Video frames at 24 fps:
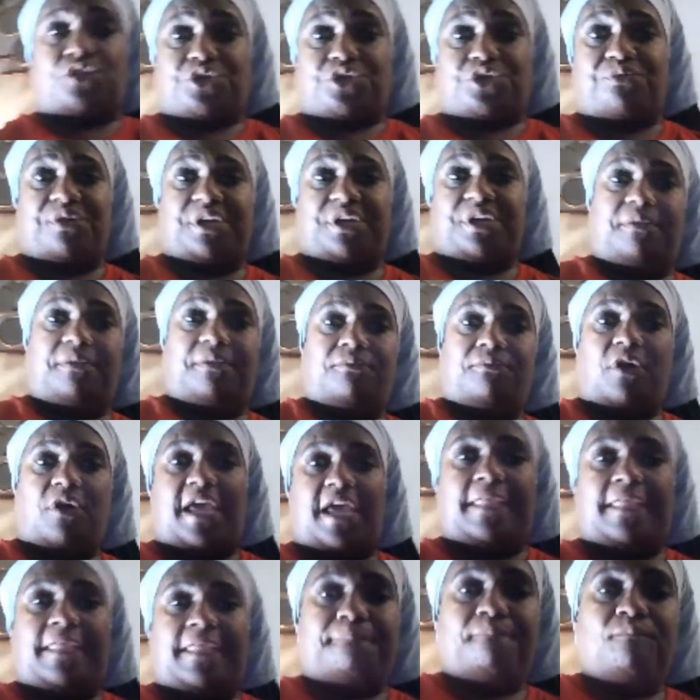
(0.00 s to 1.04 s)
tree,
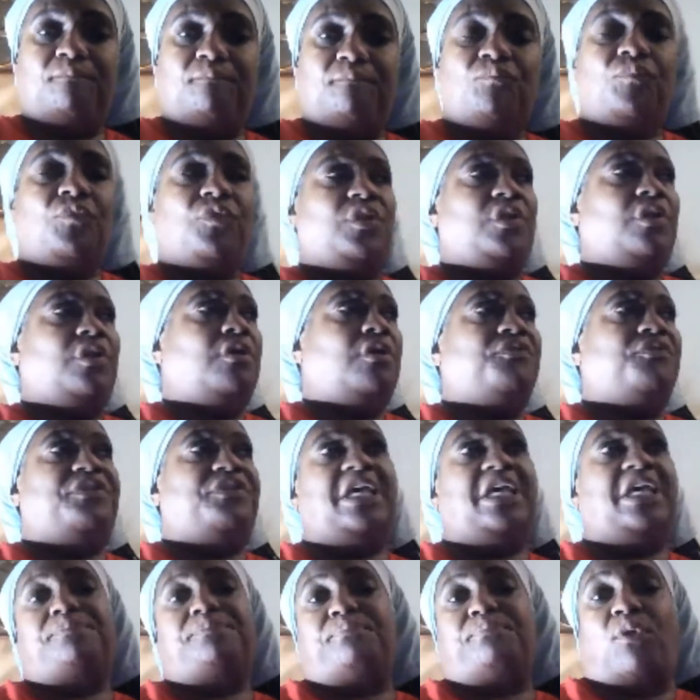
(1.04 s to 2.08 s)
right?
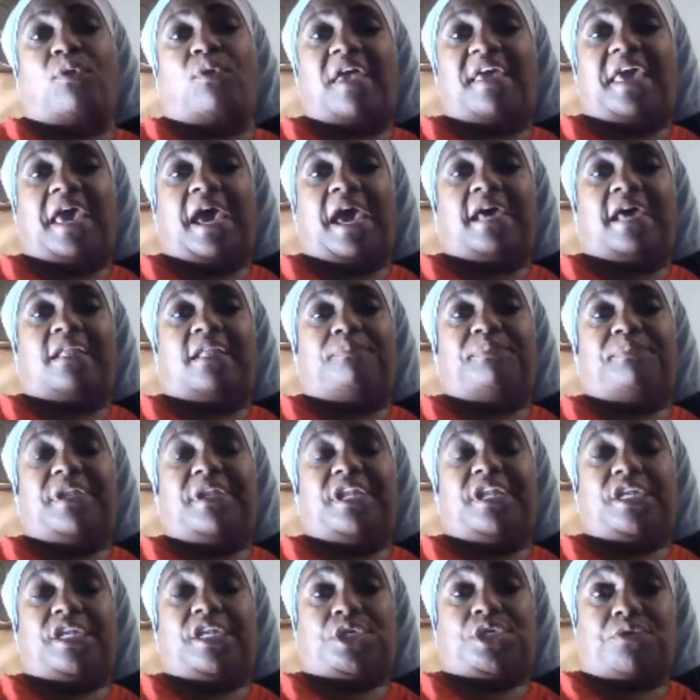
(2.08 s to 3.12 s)
This boy got up in
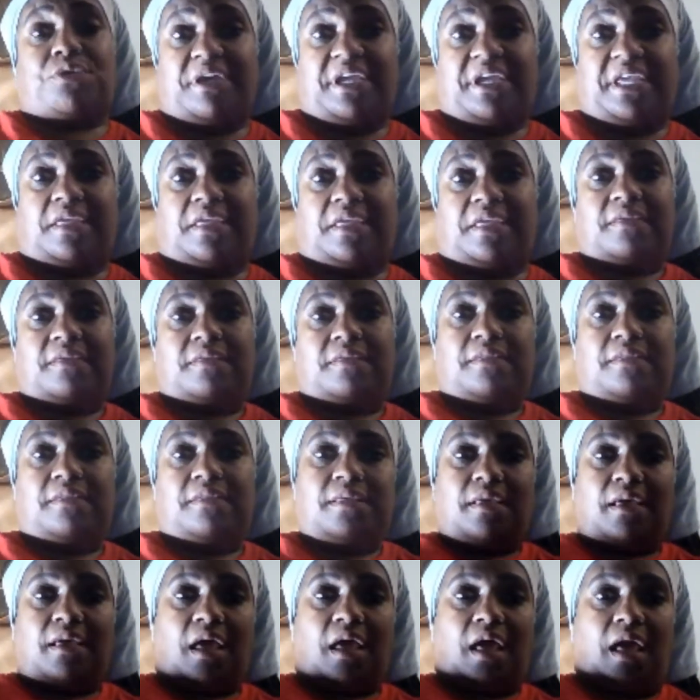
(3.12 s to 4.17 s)
the tree.
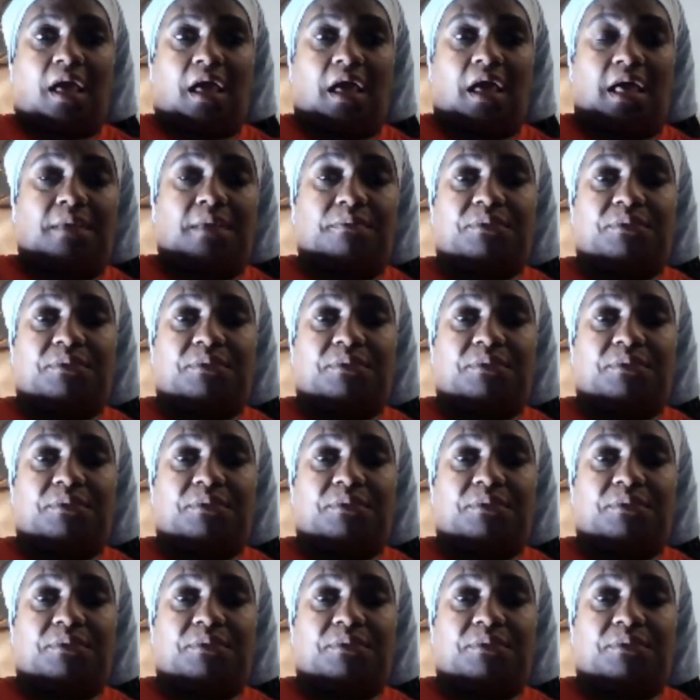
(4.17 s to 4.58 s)
I'm